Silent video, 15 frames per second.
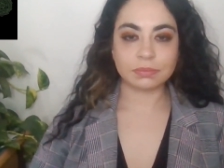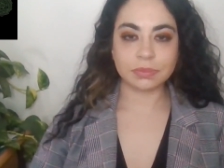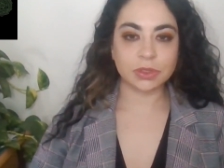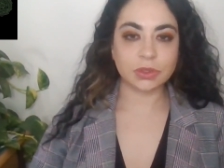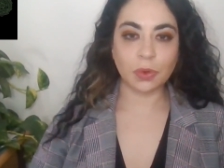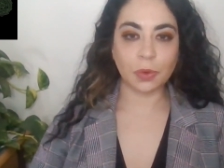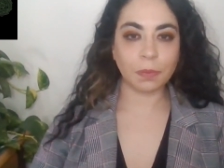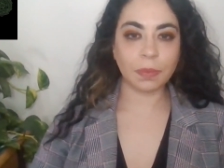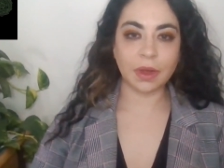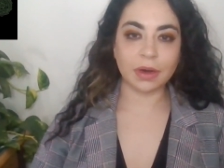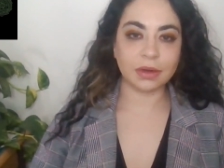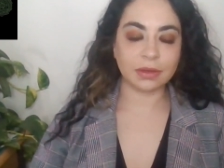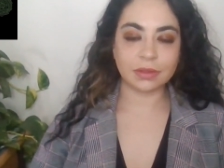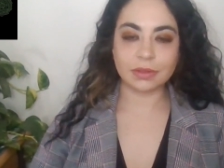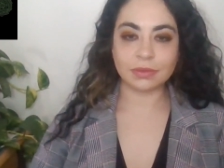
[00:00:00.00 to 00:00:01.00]
talk about
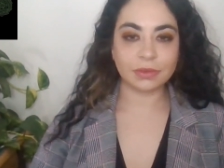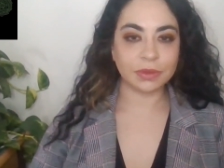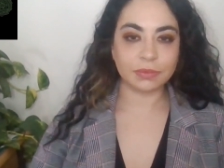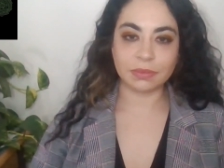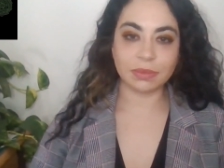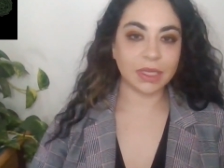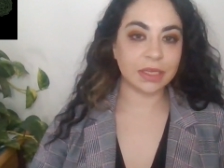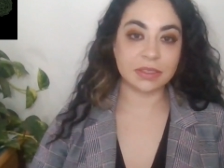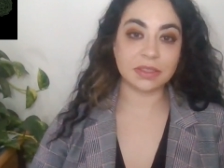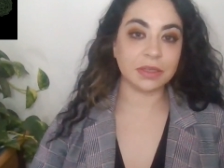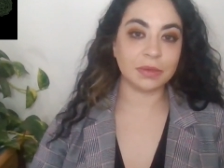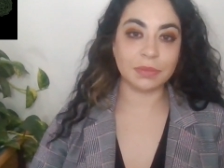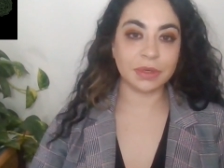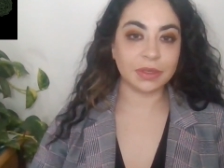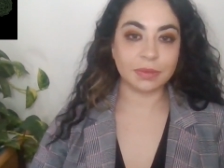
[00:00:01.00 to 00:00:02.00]
it less
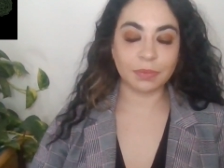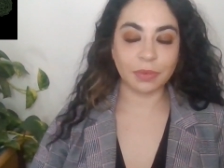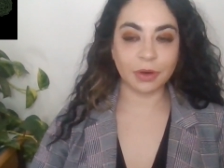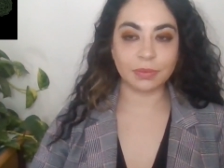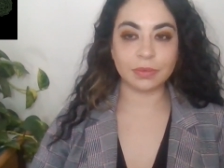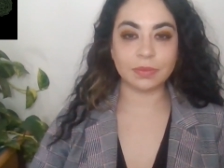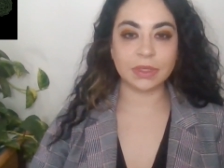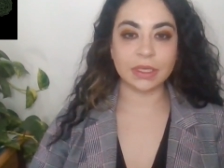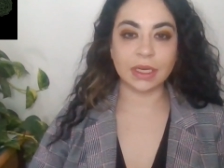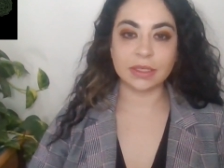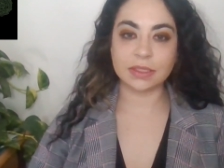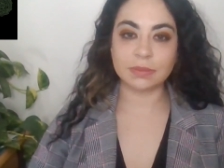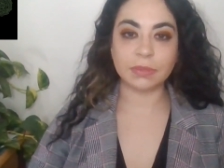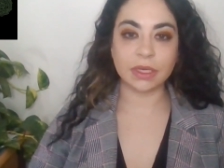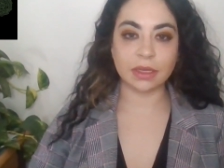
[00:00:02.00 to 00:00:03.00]
than a minute probably. I
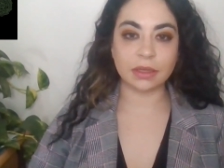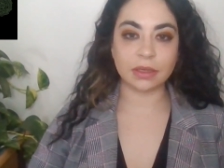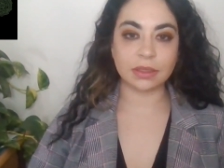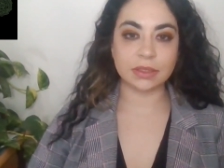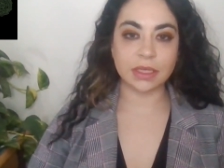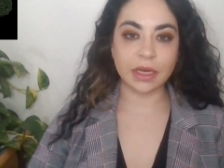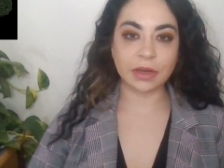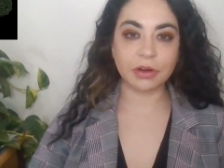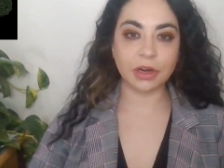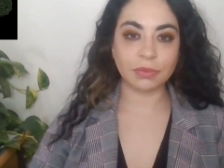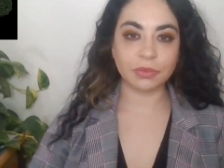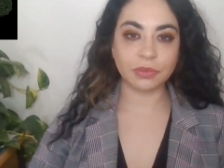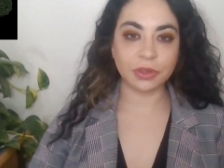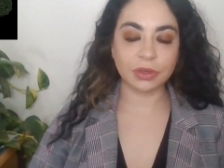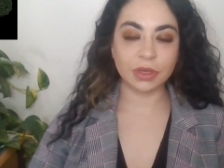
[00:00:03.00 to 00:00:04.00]
did make a little
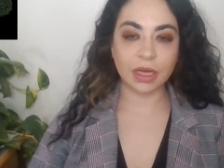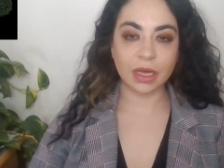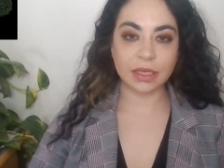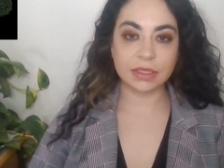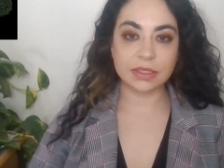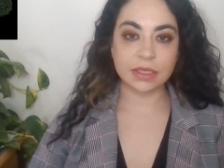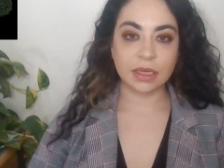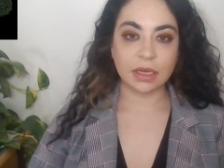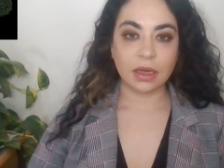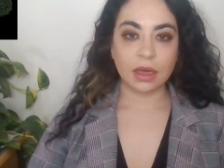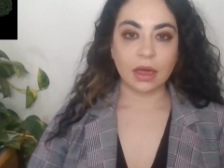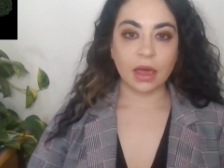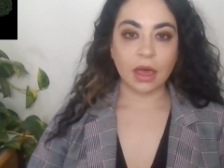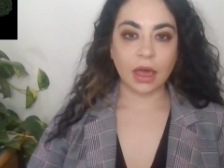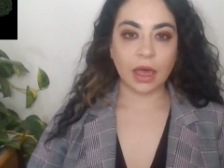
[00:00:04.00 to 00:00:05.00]
diagram for you guys.
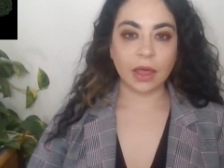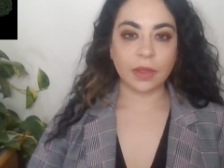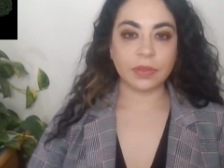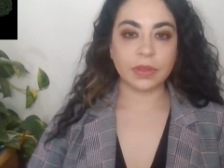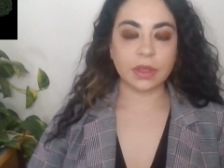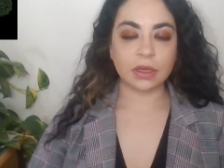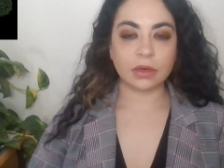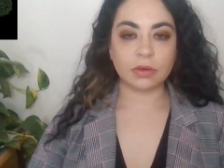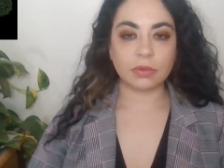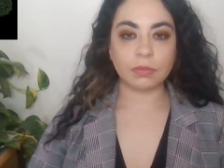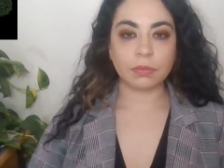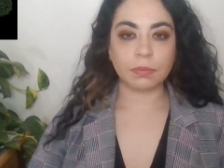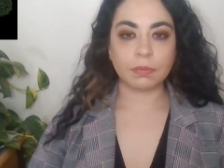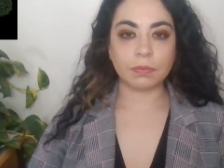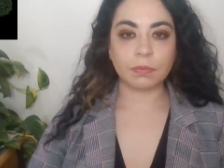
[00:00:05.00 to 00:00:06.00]
And
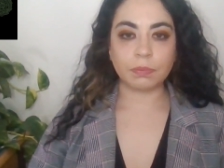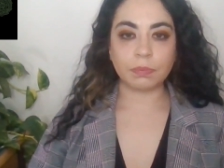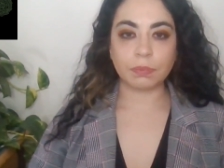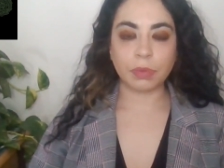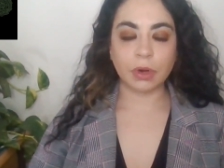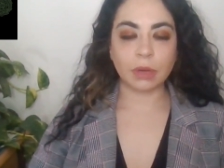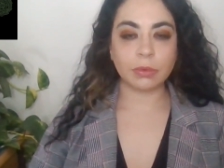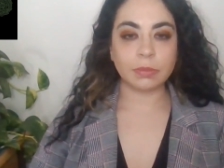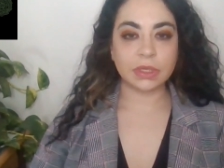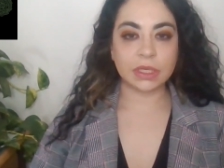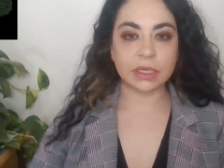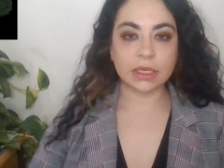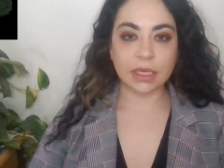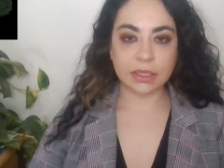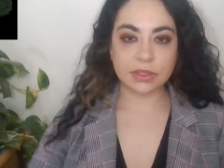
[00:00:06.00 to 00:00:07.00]
then probably
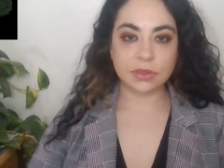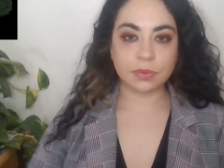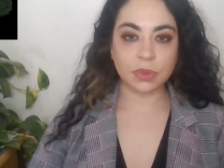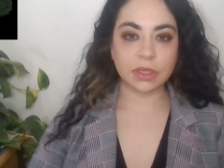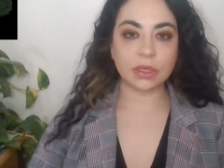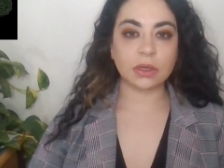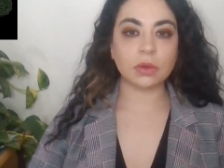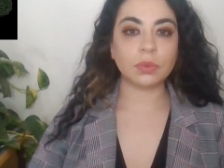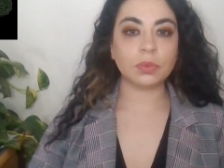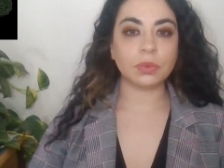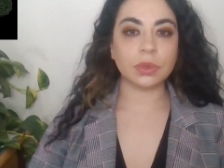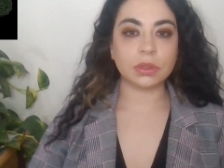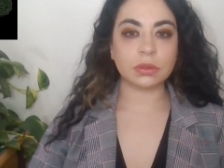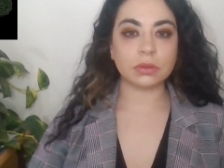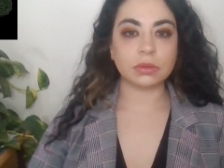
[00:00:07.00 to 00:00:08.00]
next week,
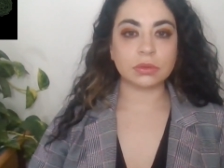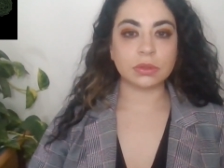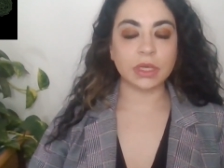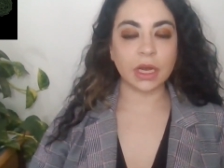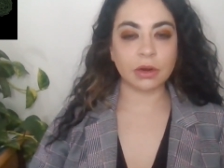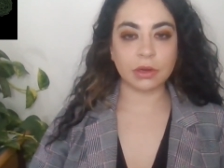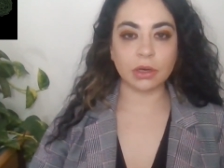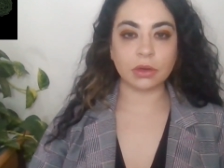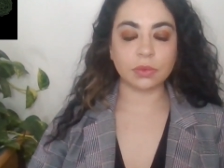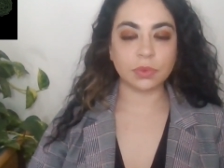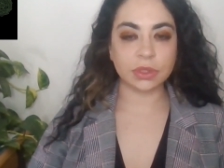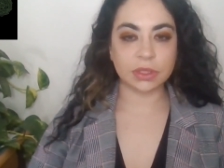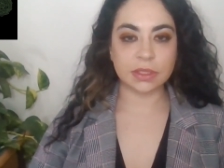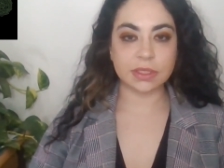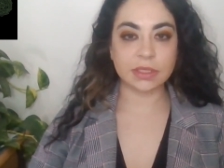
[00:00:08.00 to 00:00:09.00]
we'll carry on
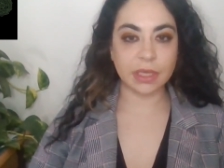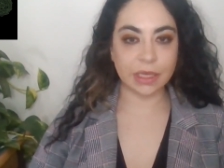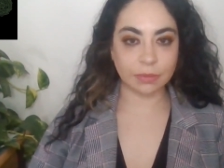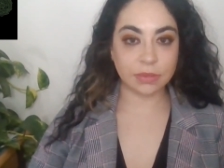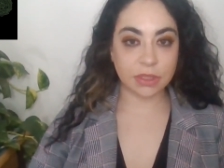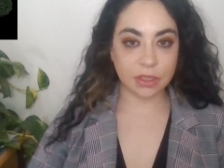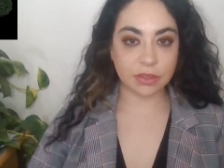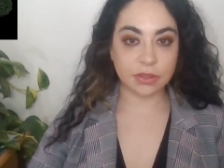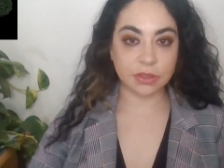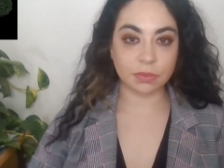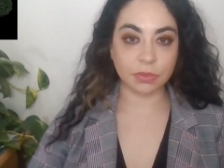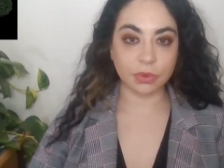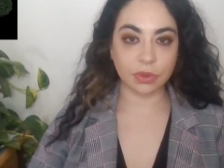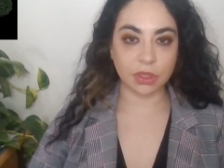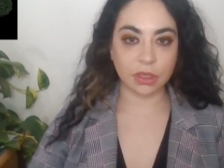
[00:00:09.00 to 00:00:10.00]
with the same
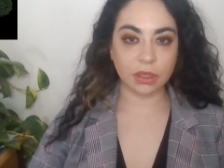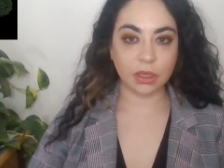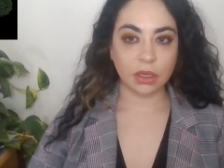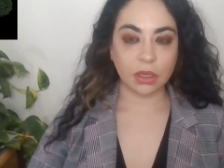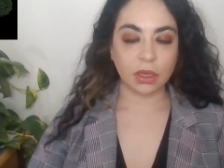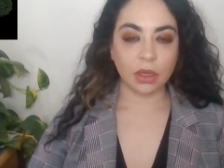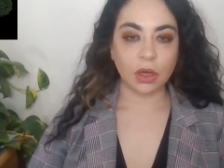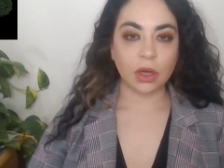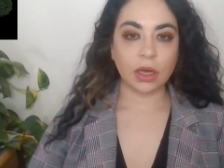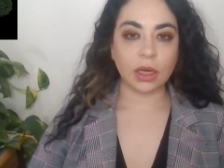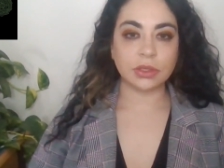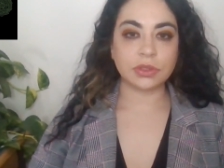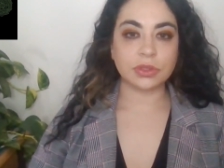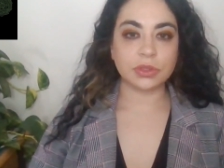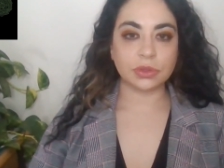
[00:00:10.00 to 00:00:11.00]
testimony
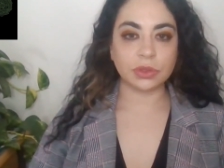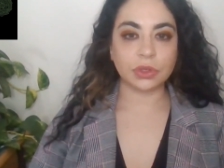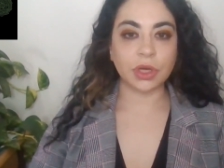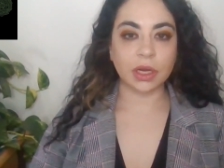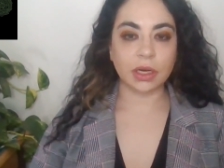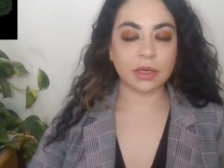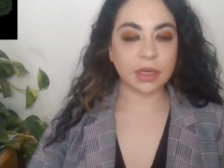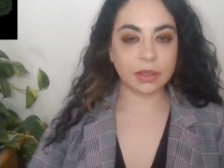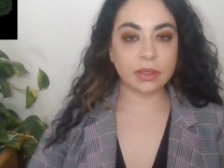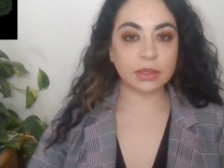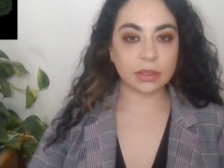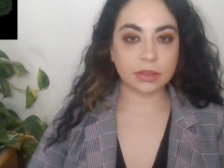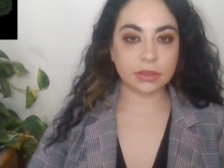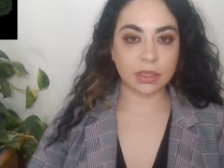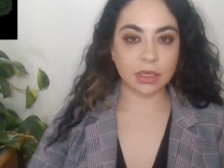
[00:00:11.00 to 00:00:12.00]
and look at another
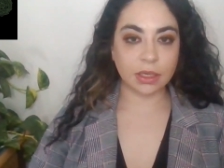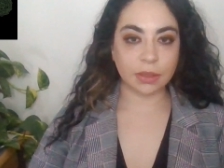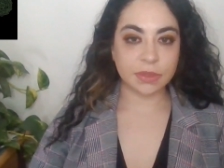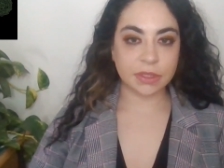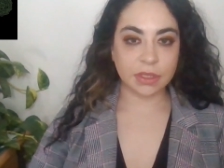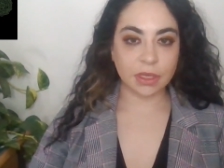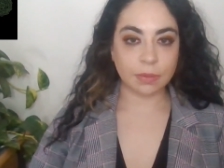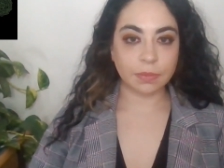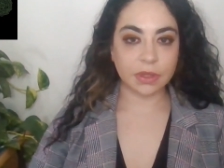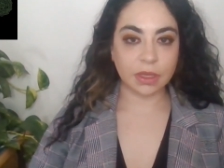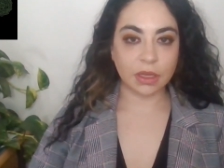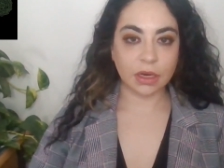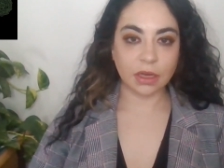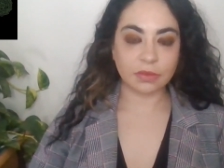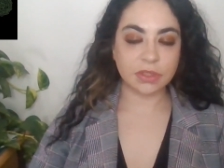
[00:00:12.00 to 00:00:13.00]
little timestamp
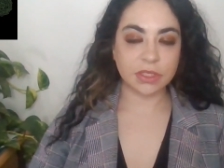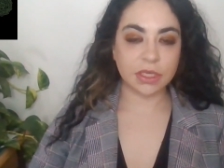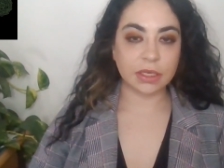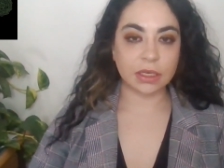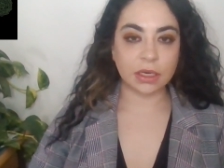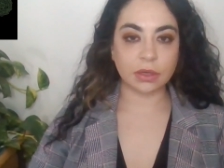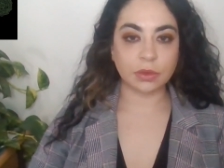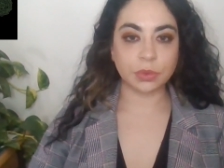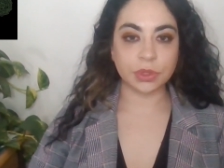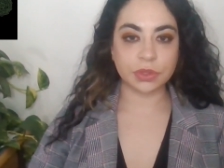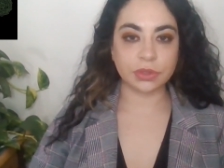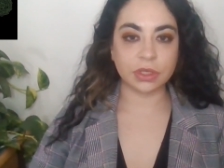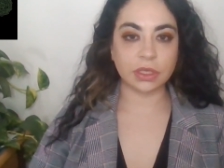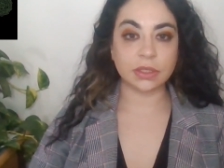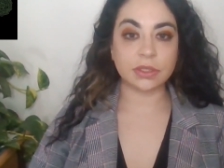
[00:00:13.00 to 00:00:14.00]
that I've taken out, which
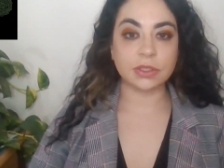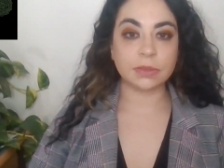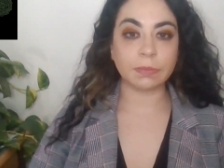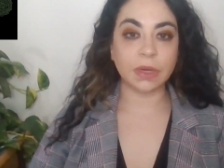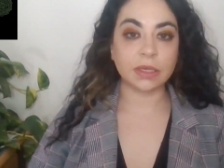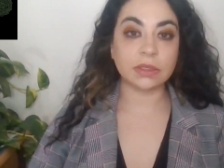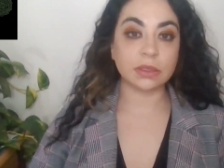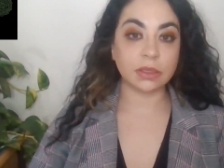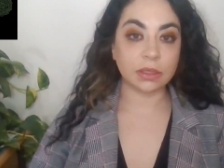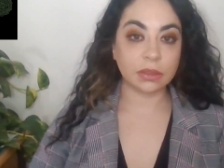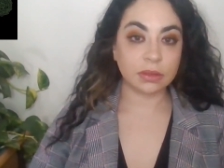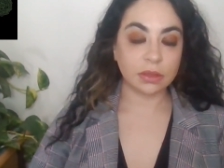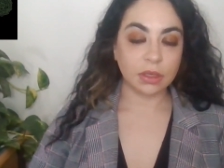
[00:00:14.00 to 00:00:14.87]
relates to bundling.